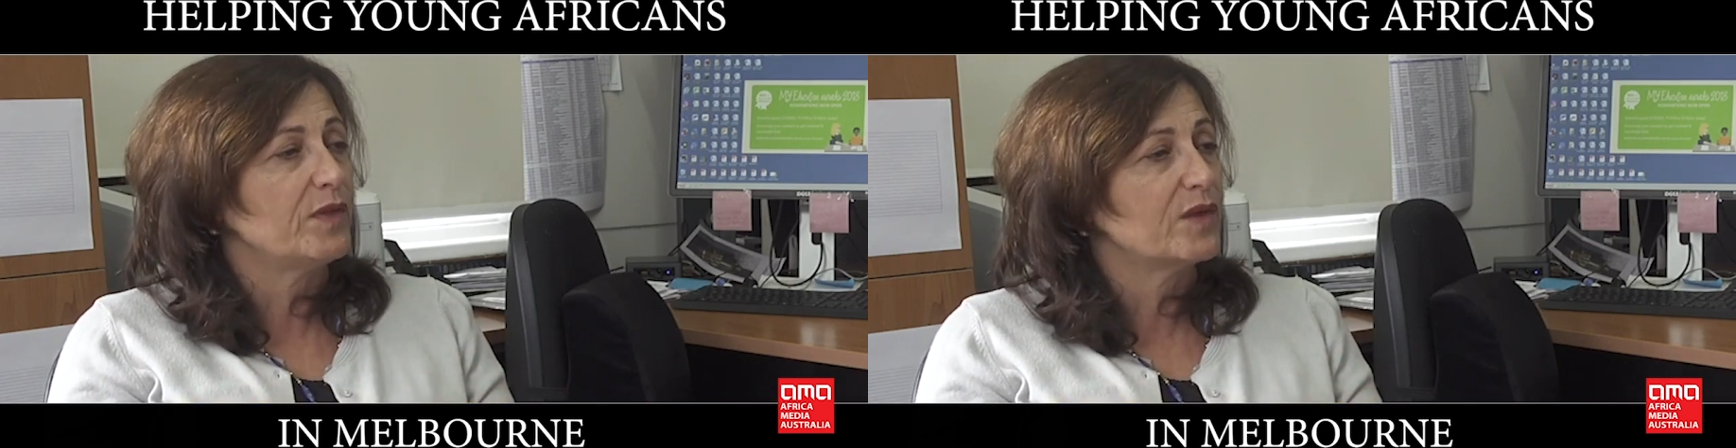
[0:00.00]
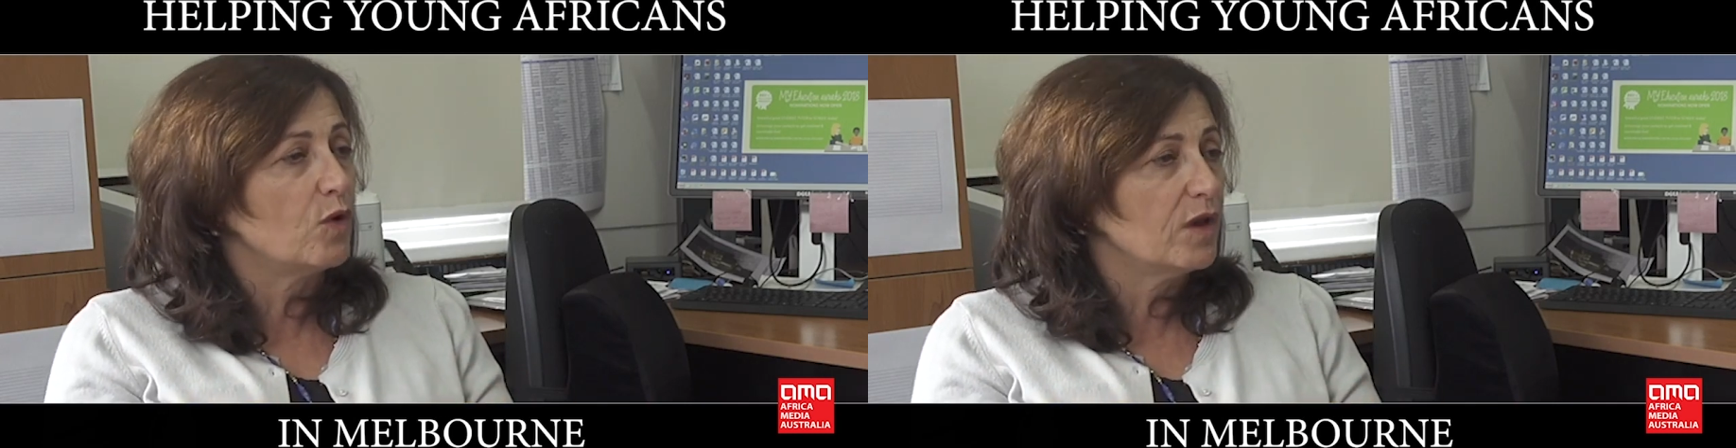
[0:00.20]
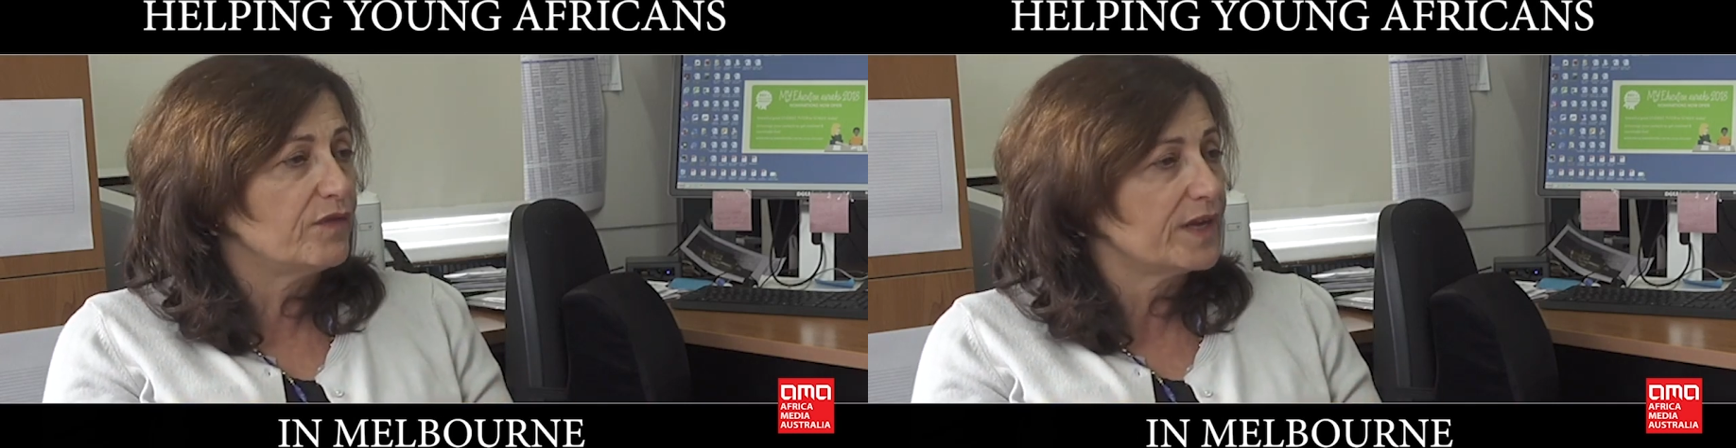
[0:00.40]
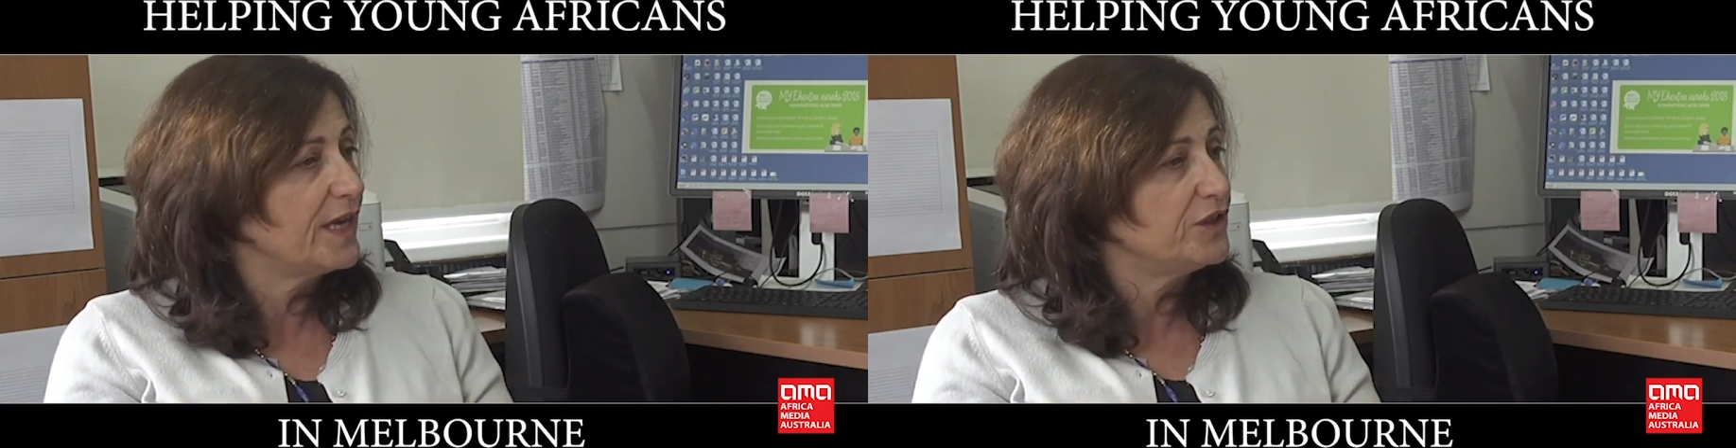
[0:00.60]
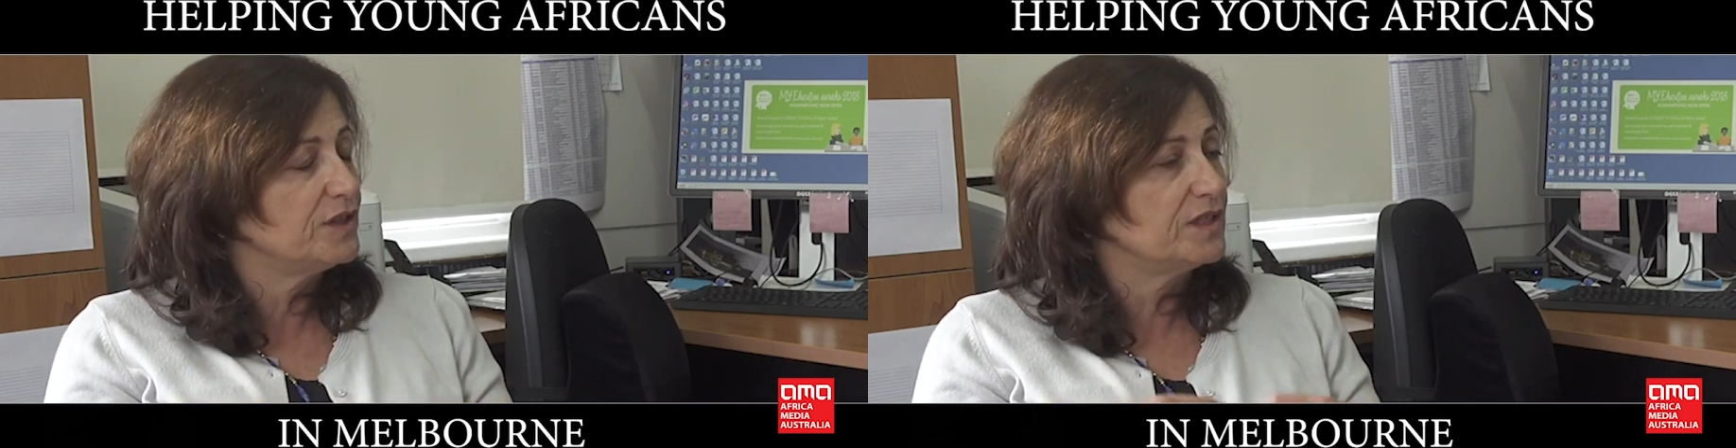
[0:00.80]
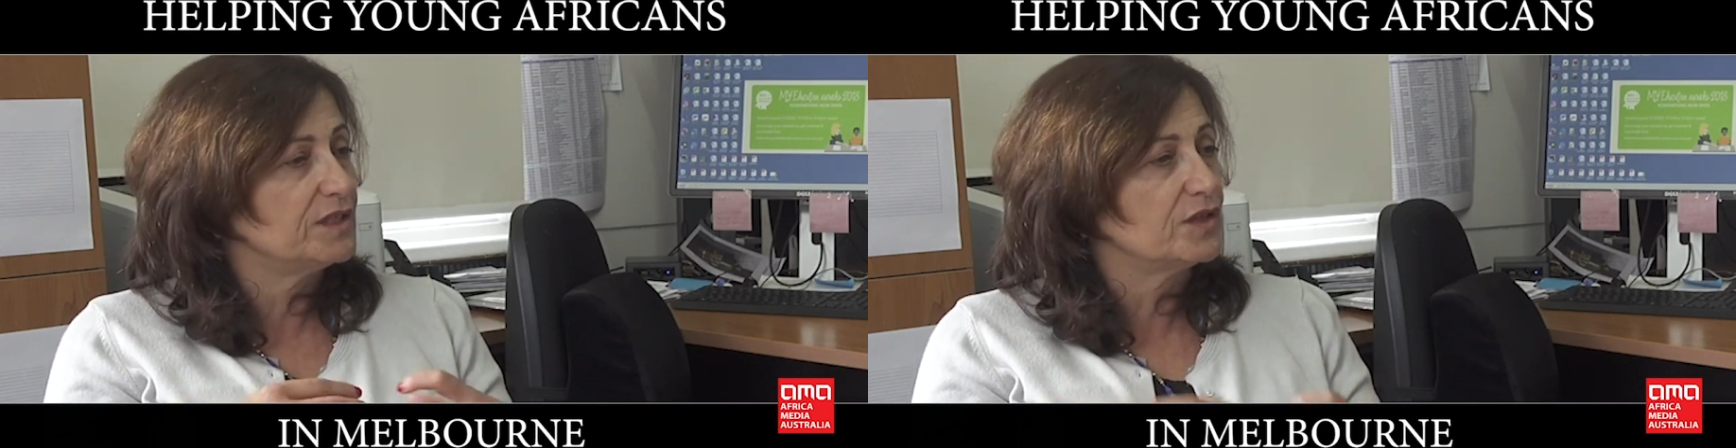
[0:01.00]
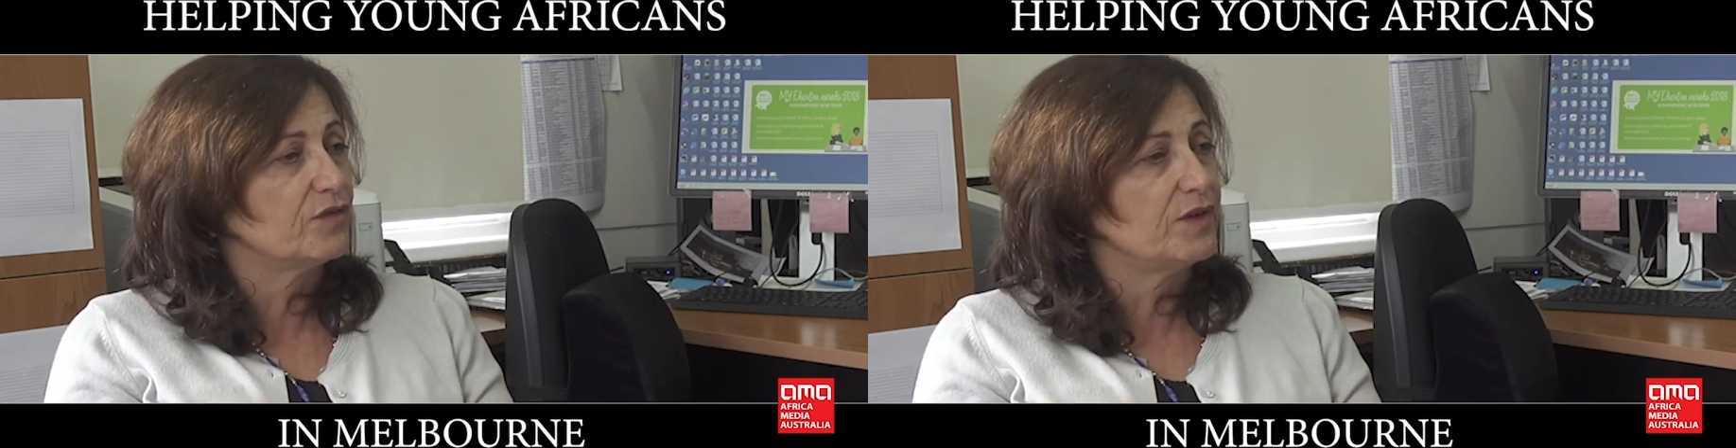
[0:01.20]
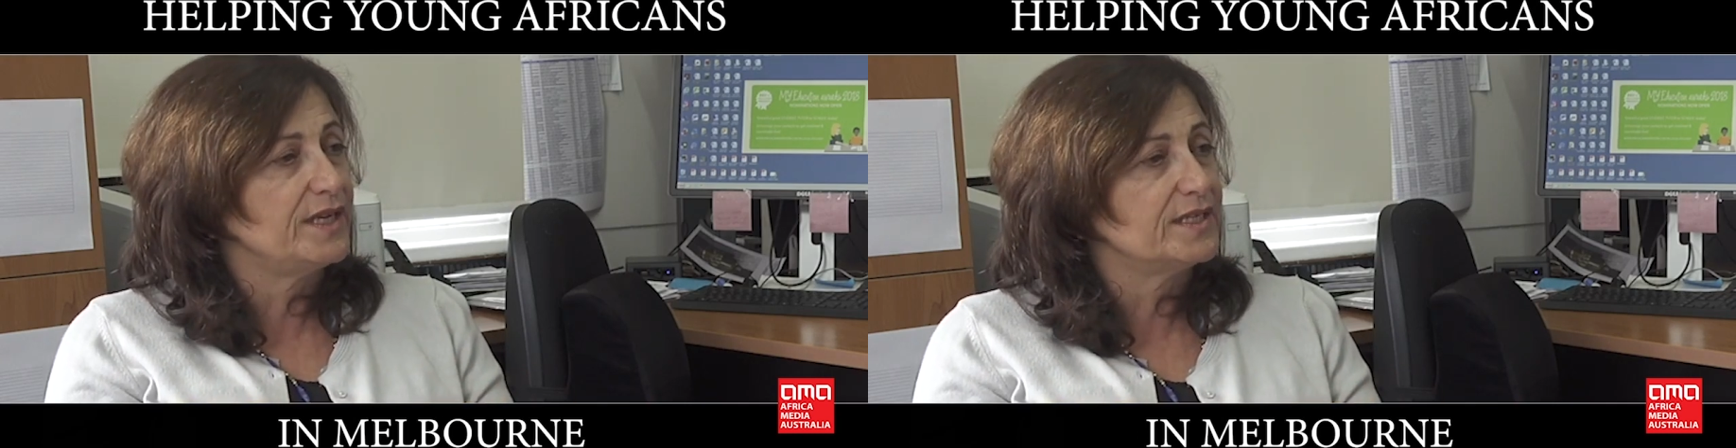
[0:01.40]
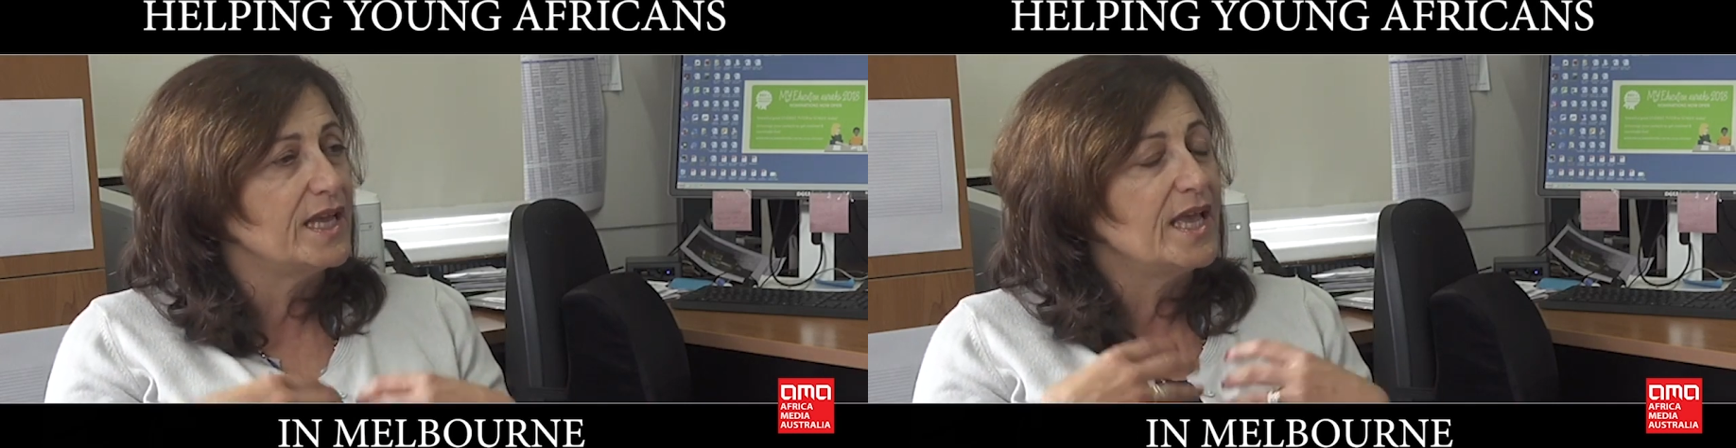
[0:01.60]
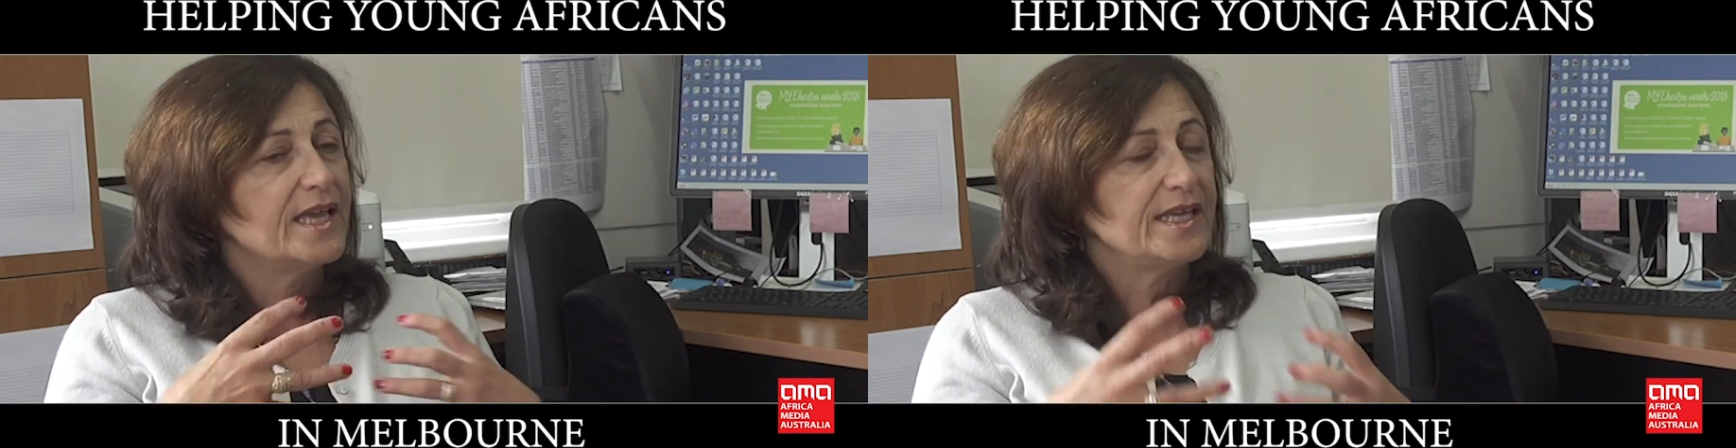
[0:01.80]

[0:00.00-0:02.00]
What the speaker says: with qualifications and degrees